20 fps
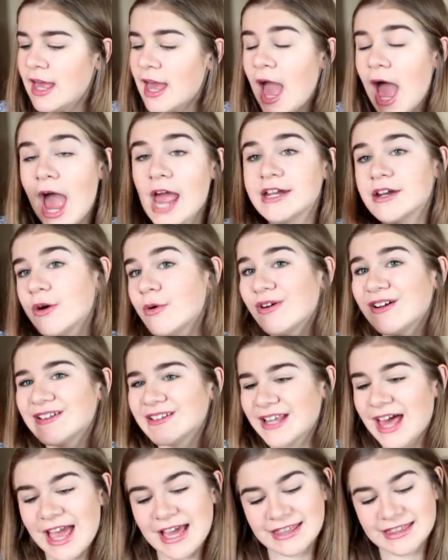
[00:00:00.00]
I know
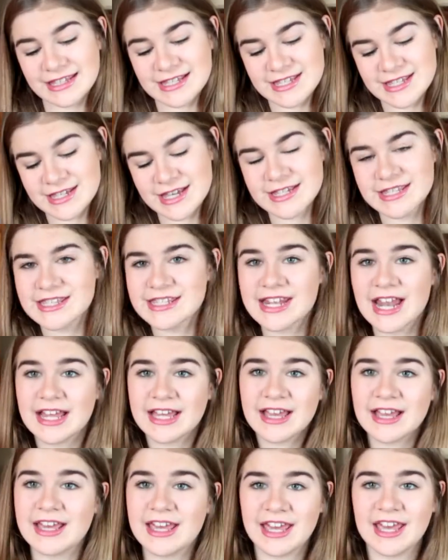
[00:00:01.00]
I'll like this because it's
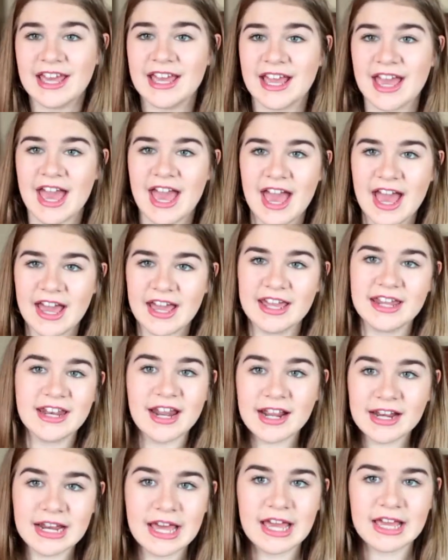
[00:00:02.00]
like a Kit Kat, and
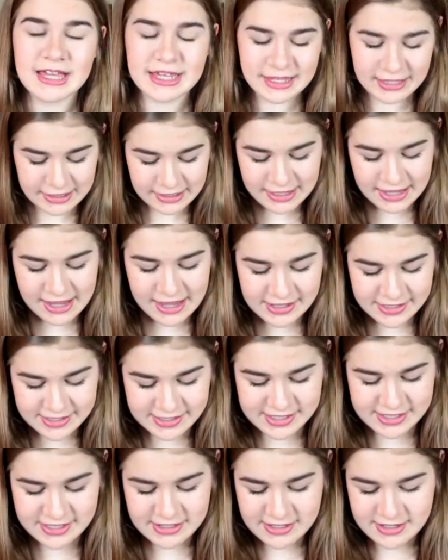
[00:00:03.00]
I like Kit
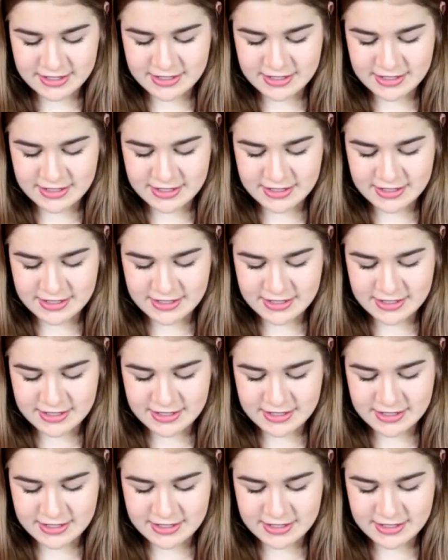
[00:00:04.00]
Kats.